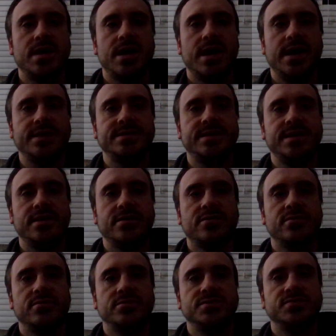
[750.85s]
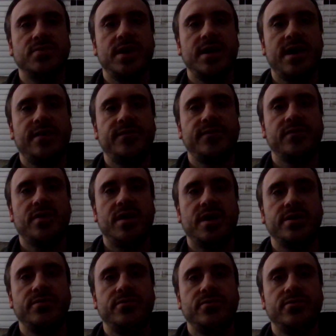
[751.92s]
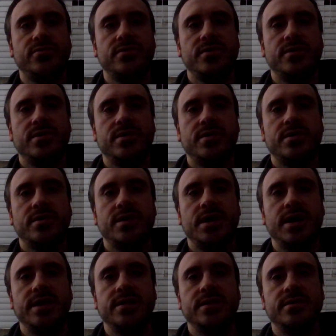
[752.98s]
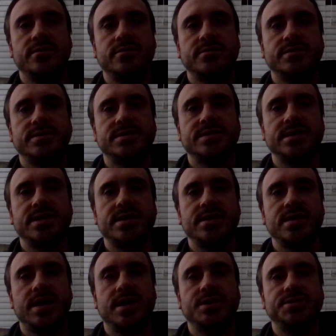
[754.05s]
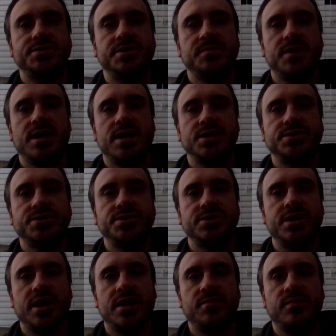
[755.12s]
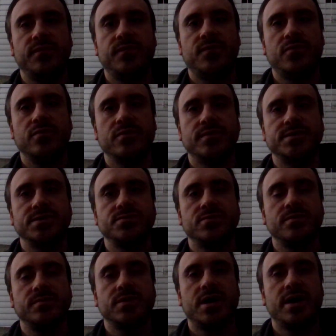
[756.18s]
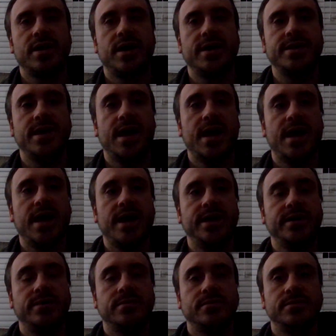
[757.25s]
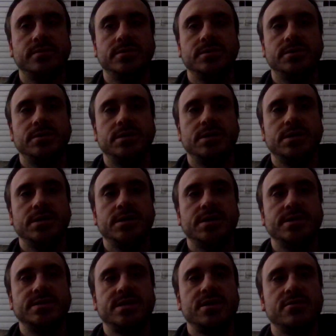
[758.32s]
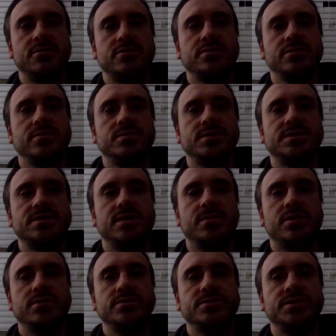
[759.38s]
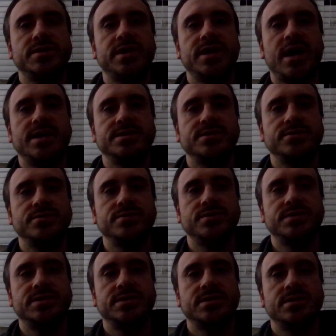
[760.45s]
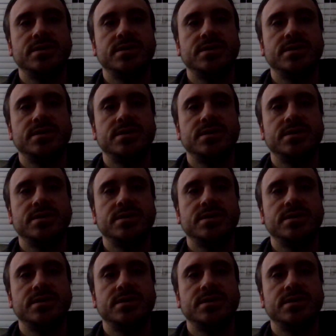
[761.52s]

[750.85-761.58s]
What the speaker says: as he occurs right after Anu, Enlil, Sin, and Shamash, and before the storm god Adad. His character was similar to Nanazu's.